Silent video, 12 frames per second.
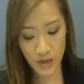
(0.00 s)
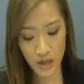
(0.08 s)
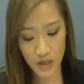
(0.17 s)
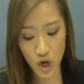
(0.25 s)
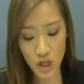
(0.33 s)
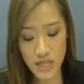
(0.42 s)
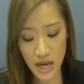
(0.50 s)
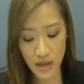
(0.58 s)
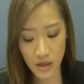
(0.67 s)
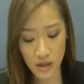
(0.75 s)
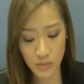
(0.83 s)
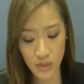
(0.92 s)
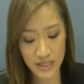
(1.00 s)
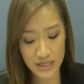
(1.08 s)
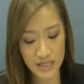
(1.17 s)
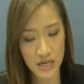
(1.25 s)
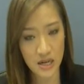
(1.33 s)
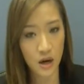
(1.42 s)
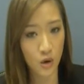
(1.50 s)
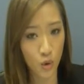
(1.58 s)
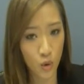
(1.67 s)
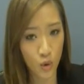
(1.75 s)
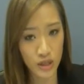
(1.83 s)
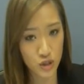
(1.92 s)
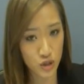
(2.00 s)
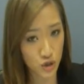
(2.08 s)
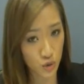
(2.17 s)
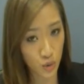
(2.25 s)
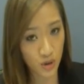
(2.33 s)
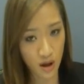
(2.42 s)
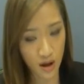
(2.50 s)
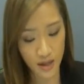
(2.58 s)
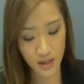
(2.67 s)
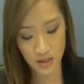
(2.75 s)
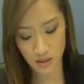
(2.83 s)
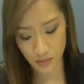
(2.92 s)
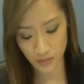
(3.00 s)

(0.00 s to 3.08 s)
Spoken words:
Tone down the complexity according to your client.